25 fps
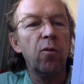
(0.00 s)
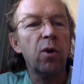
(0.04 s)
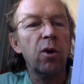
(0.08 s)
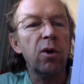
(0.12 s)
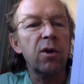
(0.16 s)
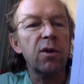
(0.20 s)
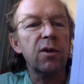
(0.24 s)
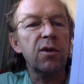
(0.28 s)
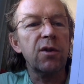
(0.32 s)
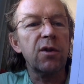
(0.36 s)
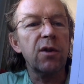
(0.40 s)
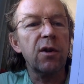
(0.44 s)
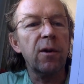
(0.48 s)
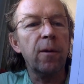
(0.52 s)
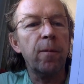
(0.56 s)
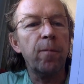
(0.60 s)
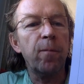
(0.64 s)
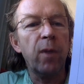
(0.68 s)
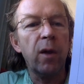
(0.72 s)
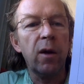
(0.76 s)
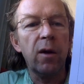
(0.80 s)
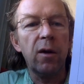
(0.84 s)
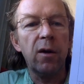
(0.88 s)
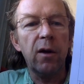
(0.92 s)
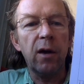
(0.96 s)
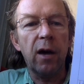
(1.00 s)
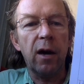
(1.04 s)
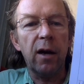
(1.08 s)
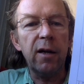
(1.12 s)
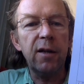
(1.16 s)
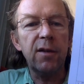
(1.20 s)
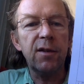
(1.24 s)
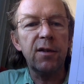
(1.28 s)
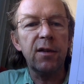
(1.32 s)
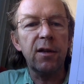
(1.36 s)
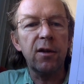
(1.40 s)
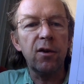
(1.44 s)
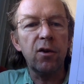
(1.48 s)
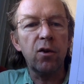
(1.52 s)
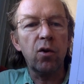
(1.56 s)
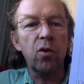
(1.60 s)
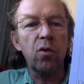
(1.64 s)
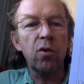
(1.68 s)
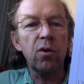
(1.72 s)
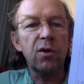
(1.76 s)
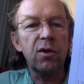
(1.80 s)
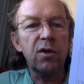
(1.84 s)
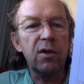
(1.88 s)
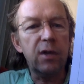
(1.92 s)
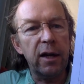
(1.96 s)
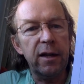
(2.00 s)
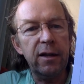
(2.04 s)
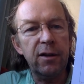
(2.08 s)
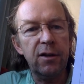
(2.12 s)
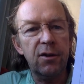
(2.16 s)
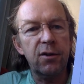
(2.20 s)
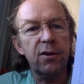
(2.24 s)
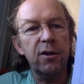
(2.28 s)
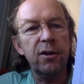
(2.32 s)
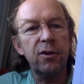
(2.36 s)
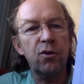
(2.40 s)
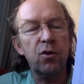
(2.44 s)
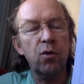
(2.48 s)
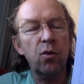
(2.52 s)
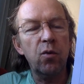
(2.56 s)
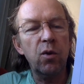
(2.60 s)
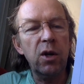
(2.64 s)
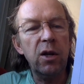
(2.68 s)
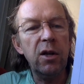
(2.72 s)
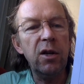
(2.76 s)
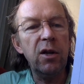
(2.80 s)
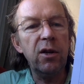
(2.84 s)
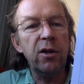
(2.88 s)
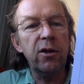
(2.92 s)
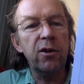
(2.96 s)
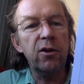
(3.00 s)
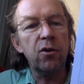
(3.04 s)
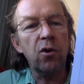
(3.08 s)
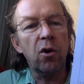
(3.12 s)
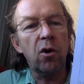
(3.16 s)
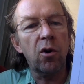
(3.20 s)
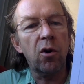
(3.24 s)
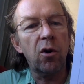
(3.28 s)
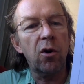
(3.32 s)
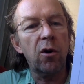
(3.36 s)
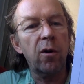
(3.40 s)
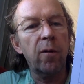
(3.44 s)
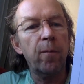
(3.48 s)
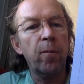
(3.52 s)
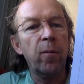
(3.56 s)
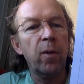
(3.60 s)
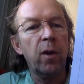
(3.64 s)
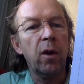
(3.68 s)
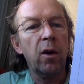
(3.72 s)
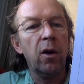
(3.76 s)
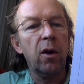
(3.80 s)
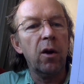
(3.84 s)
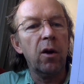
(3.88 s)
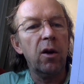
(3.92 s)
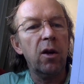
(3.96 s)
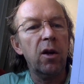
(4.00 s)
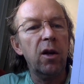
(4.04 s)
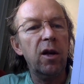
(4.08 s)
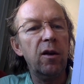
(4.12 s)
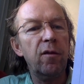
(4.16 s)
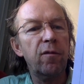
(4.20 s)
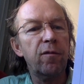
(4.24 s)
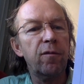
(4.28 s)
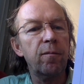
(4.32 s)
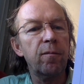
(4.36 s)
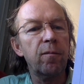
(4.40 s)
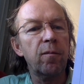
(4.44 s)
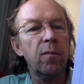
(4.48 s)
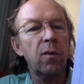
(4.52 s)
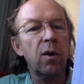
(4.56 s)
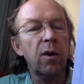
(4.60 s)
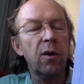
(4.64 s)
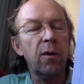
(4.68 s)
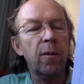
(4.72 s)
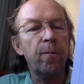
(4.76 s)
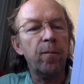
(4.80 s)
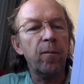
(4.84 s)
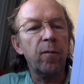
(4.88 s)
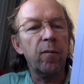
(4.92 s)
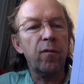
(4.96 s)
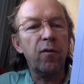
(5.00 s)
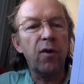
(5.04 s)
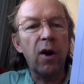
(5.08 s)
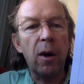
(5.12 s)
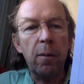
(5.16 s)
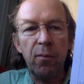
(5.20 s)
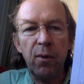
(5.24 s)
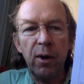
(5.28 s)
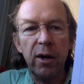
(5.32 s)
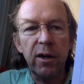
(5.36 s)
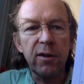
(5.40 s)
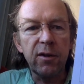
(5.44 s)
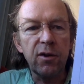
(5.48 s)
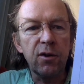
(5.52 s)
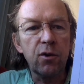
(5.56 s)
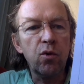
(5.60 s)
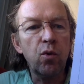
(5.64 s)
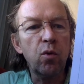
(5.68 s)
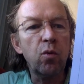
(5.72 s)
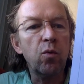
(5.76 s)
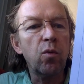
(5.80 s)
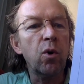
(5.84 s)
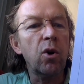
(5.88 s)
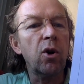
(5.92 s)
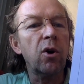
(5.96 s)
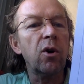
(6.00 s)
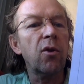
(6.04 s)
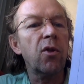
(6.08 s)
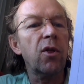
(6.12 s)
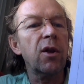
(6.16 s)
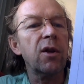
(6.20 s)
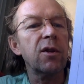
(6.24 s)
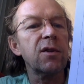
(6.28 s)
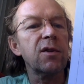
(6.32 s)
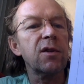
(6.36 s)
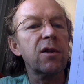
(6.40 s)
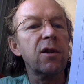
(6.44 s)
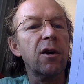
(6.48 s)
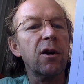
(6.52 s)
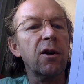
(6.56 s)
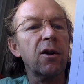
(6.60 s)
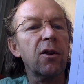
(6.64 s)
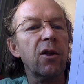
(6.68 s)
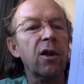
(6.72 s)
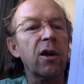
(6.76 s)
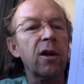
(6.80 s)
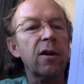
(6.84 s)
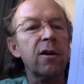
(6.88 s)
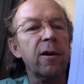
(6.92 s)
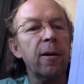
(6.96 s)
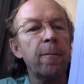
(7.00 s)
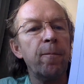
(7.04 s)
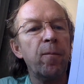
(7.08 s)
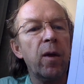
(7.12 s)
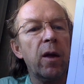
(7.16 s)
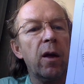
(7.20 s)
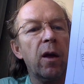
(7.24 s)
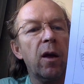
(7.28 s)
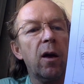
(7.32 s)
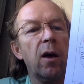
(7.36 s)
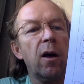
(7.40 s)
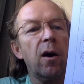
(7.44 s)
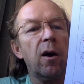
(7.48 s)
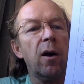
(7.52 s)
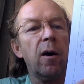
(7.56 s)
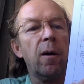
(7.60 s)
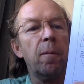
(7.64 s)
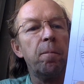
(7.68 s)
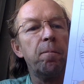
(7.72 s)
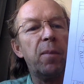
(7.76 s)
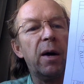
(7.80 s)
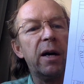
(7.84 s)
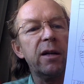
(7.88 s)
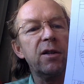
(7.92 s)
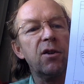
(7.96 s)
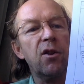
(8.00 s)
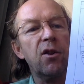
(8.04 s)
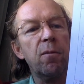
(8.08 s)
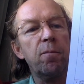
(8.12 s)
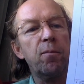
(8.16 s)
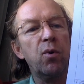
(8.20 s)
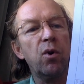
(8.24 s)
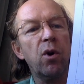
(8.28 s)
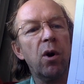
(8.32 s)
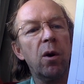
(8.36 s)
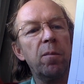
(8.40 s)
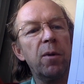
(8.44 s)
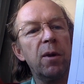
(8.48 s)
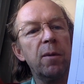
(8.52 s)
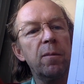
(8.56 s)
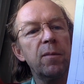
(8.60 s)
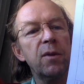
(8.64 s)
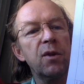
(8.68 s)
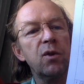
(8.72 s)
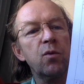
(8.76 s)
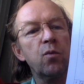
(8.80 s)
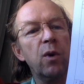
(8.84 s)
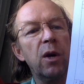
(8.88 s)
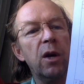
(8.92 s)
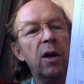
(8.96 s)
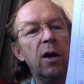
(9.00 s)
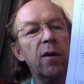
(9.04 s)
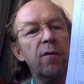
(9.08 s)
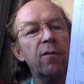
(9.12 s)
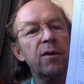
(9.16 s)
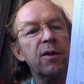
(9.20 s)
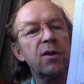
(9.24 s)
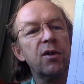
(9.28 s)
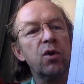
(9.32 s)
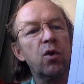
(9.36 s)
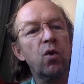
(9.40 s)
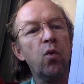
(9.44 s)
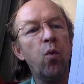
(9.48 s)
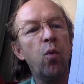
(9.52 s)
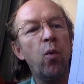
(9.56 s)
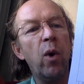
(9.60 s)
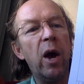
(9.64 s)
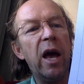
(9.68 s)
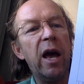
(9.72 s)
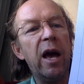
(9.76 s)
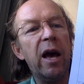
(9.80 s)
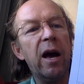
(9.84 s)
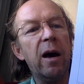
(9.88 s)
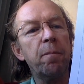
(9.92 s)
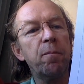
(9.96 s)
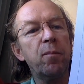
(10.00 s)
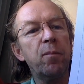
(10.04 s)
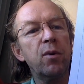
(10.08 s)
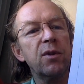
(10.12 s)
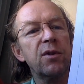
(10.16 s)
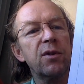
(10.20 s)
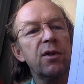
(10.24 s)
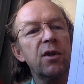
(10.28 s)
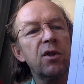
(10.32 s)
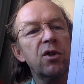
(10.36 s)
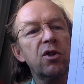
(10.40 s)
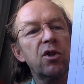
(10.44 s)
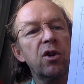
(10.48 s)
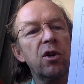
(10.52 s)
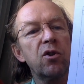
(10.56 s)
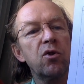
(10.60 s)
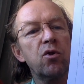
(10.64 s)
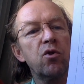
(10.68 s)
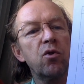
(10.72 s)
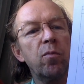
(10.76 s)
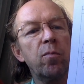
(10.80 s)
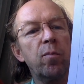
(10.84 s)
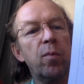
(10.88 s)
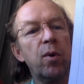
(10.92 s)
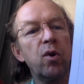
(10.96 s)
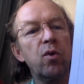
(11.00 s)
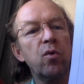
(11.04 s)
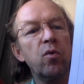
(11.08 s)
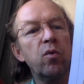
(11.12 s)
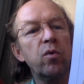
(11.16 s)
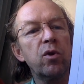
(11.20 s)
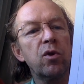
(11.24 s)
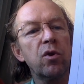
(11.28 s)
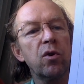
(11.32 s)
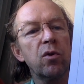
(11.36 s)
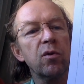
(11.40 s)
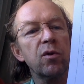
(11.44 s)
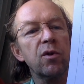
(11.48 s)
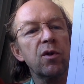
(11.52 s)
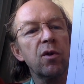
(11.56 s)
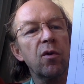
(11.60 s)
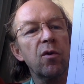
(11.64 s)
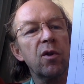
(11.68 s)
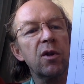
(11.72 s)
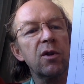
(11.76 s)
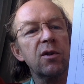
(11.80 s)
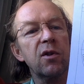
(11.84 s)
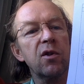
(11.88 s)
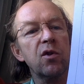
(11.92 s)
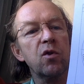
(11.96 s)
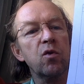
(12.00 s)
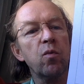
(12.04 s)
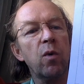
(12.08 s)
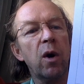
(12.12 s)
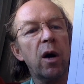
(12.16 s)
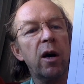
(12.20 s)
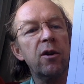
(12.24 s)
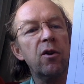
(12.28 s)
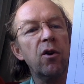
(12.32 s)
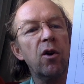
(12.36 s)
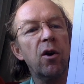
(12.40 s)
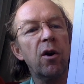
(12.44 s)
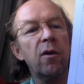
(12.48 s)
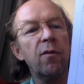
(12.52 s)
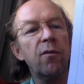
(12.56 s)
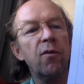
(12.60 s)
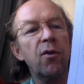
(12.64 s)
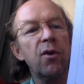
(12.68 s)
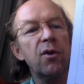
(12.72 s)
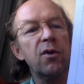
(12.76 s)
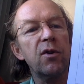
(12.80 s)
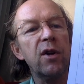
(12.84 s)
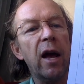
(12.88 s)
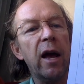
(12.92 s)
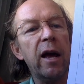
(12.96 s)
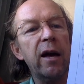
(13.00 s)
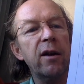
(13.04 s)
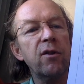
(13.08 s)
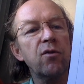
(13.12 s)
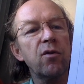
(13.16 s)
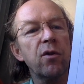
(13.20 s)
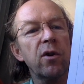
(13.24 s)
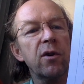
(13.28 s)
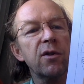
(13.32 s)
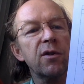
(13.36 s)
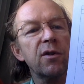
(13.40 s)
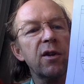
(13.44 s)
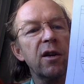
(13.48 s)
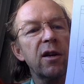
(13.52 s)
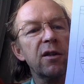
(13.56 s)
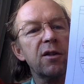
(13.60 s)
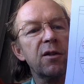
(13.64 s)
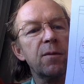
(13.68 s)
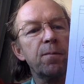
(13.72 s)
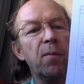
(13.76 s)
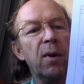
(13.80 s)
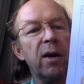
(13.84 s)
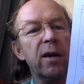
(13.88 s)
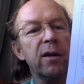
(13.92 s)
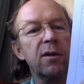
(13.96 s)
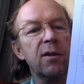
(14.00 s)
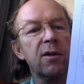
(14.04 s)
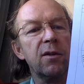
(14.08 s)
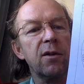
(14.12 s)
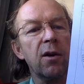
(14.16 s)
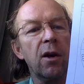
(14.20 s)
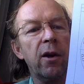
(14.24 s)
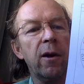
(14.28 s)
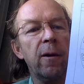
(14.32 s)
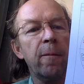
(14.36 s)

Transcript: is nice and good, tasty to eat, or even fabrics to wear, things like that. But the problem is we have a square position to Pluto, so this is one of the dangerous aspects.